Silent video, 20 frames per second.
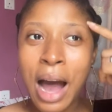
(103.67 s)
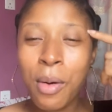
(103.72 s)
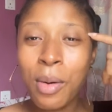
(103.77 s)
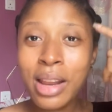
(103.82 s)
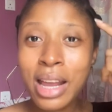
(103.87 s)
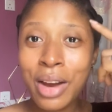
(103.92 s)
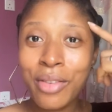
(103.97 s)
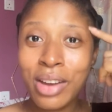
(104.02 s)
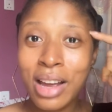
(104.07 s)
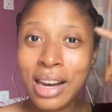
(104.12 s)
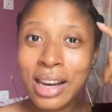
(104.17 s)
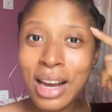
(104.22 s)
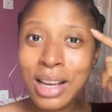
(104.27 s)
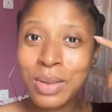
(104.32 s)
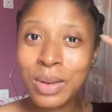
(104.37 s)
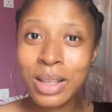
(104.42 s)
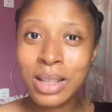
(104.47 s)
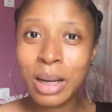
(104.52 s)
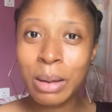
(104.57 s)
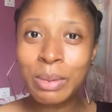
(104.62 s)
and when I
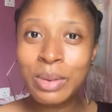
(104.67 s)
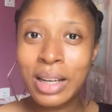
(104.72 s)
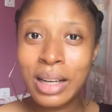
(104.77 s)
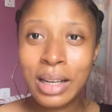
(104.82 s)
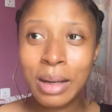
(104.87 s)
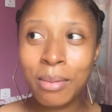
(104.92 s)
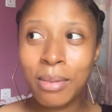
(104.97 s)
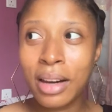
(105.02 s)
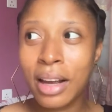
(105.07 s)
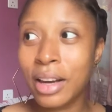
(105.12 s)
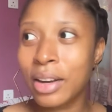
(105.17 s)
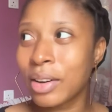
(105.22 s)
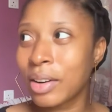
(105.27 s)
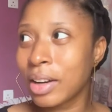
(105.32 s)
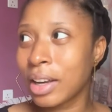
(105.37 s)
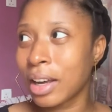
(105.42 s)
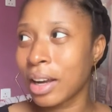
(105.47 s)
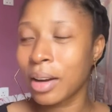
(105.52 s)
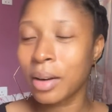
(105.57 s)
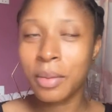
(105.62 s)
realize what I'm doing, I'm like,
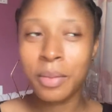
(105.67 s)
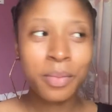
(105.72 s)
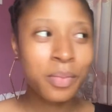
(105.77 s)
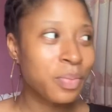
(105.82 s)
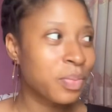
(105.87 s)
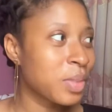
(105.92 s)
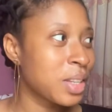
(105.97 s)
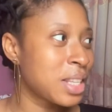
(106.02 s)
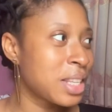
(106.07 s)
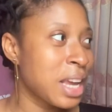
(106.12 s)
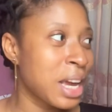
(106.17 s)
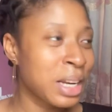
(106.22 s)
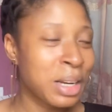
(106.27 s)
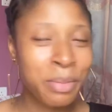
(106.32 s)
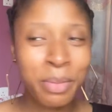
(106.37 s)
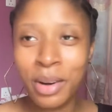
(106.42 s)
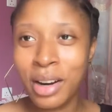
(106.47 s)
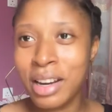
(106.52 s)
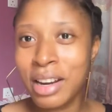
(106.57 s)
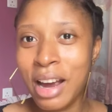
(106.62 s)
okay, is there
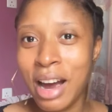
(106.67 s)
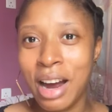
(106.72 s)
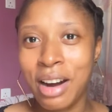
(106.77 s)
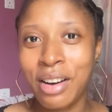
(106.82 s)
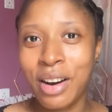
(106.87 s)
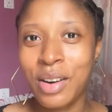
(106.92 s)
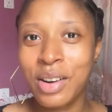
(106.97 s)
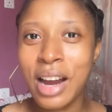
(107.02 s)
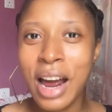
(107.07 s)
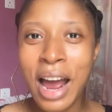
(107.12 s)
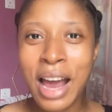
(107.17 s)
anybody around?